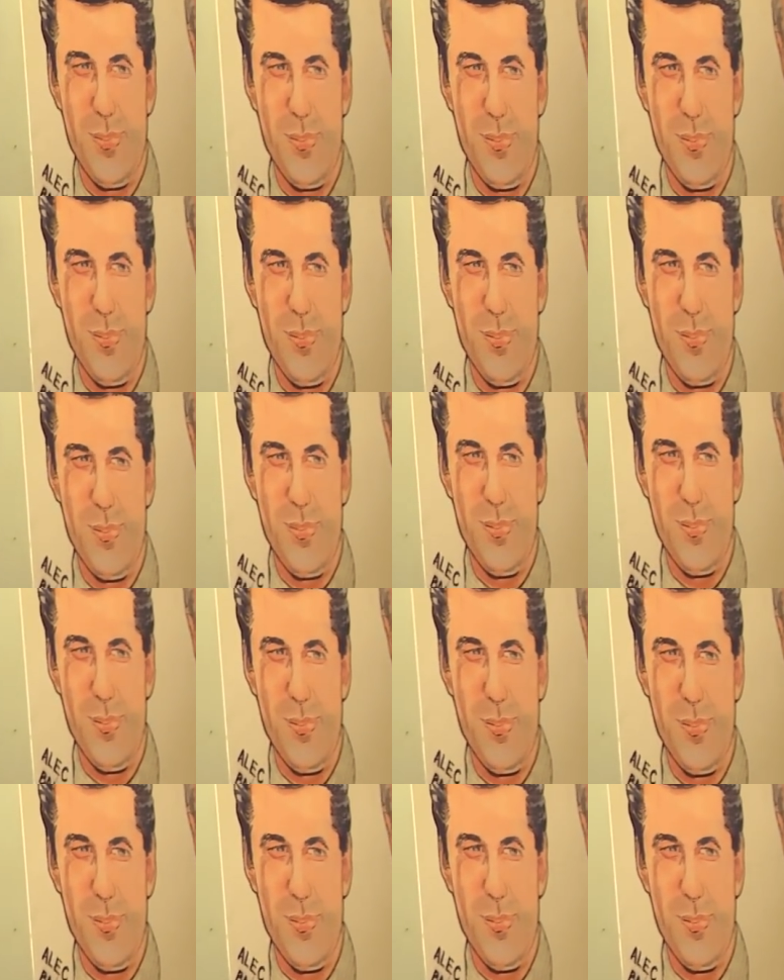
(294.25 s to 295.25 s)

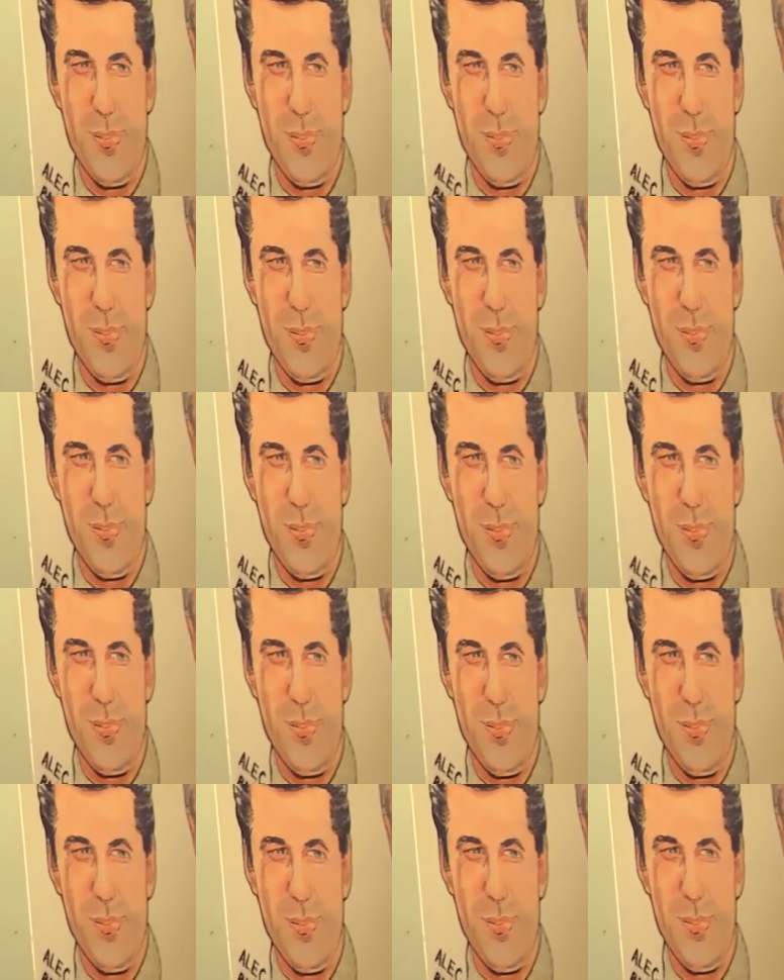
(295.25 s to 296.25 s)

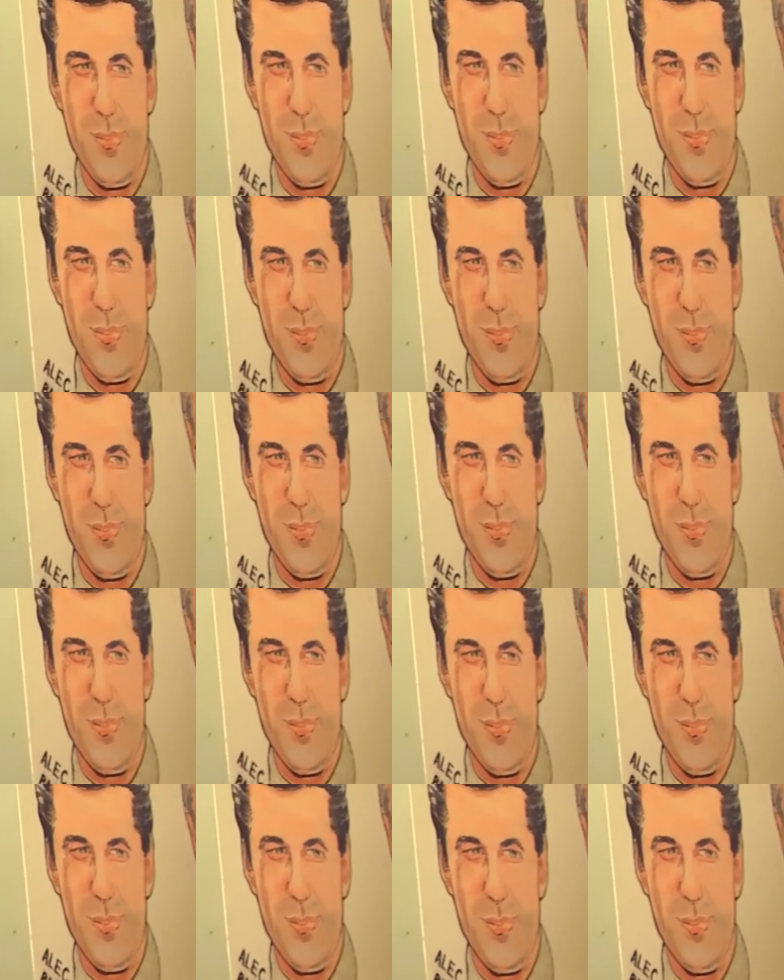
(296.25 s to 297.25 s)

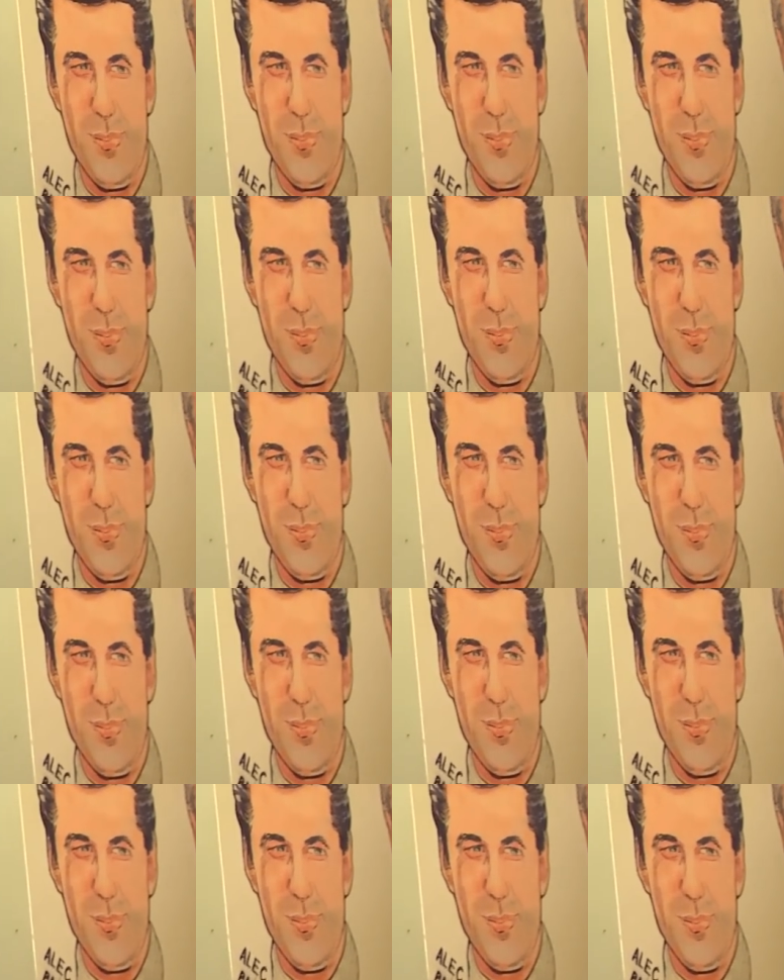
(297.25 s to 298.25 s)

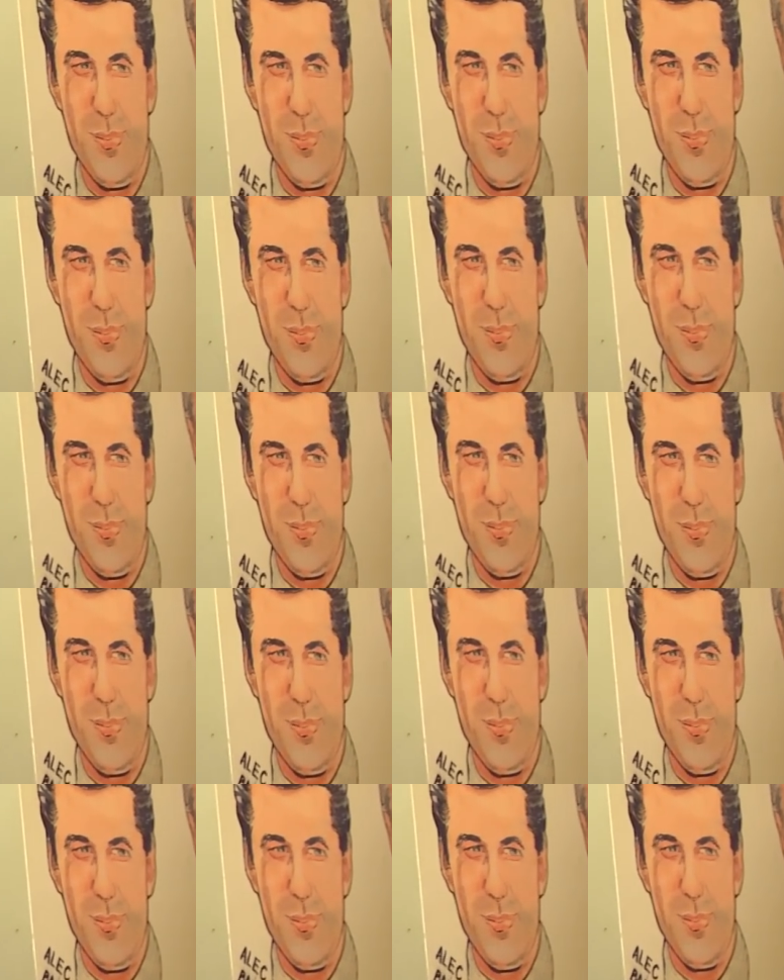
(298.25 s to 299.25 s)

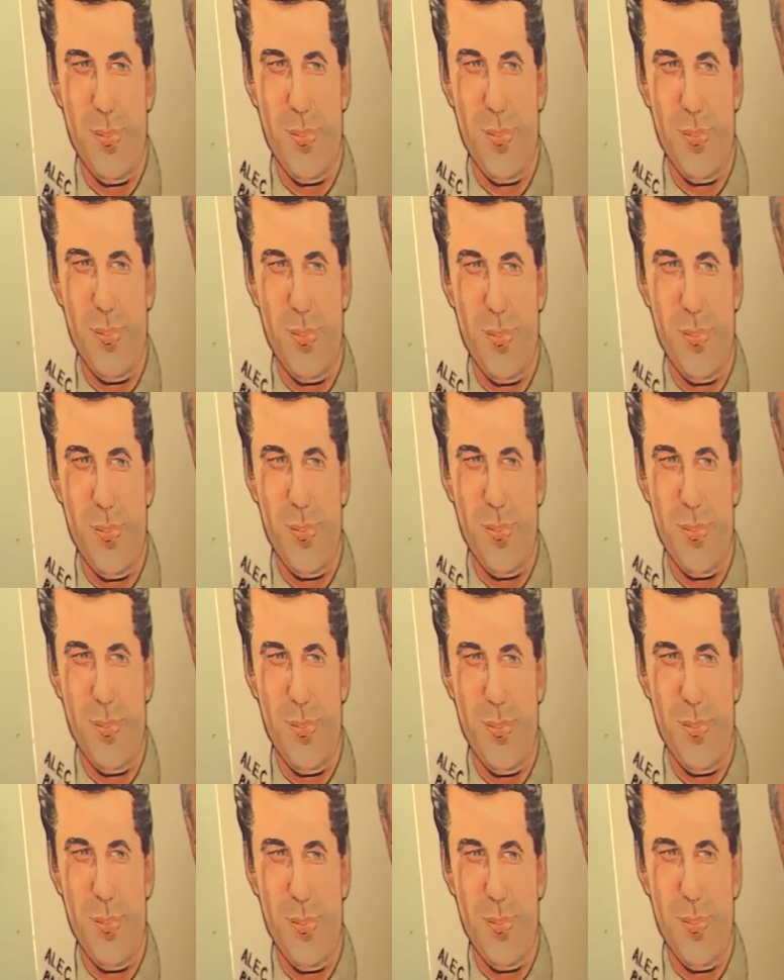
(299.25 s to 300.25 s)

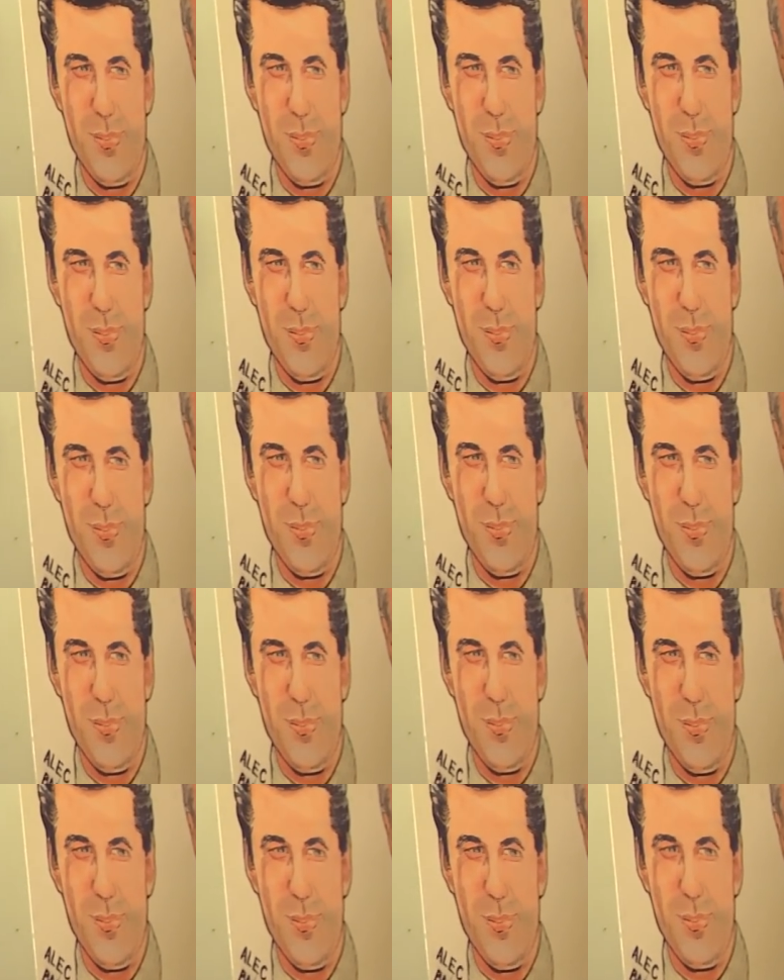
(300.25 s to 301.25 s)

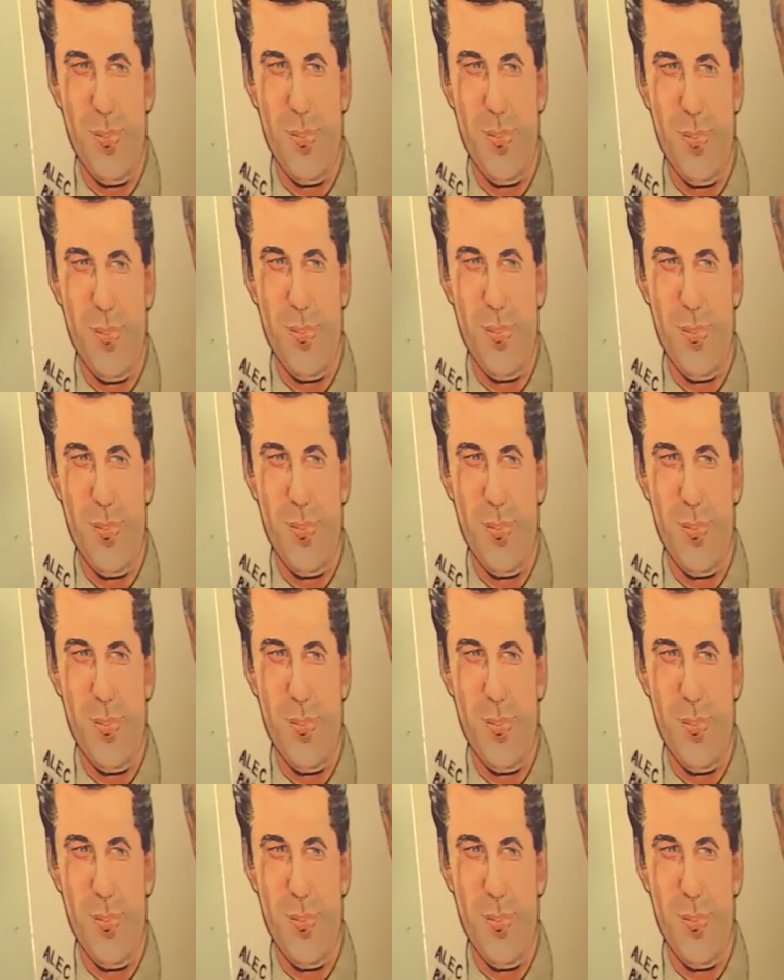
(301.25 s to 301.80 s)
(silent)